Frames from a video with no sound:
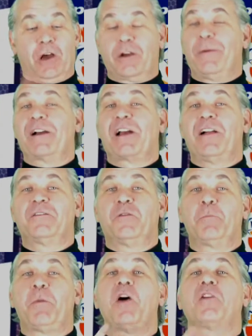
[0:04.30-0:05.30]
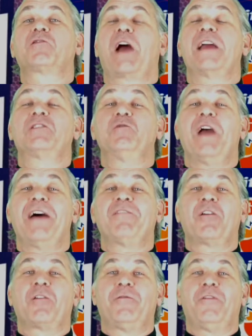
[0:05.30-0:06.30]
Talk about college football, try to have a
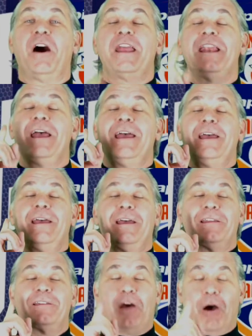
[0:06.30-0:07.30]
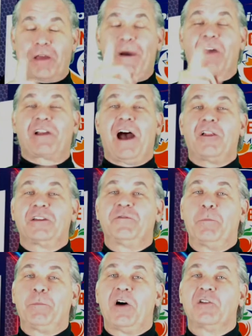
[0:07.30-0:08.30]
little fun. Talk about college
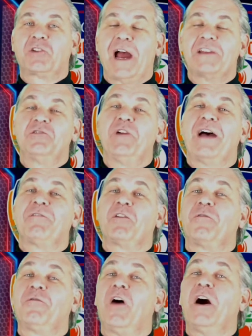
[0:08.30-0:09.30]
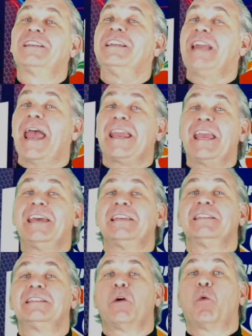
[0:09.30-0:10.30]
football, try to have a little fun. Today
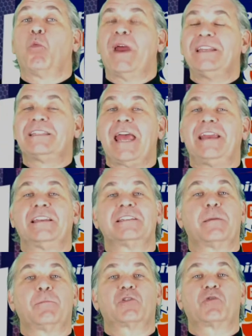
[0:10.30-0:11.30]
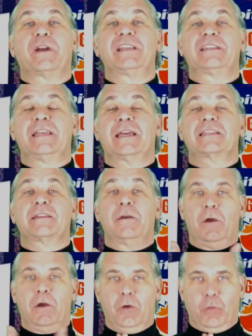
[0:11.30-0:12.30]
is Wednesday, December 26th.
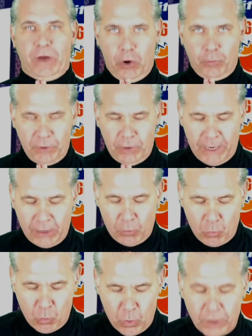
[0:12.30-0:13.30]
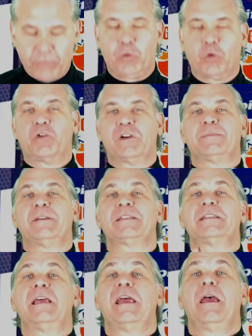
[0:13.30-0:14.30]
We hope you had a wonderful
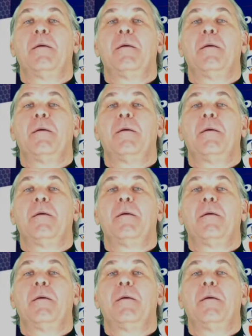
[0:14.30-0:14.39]
Christmas.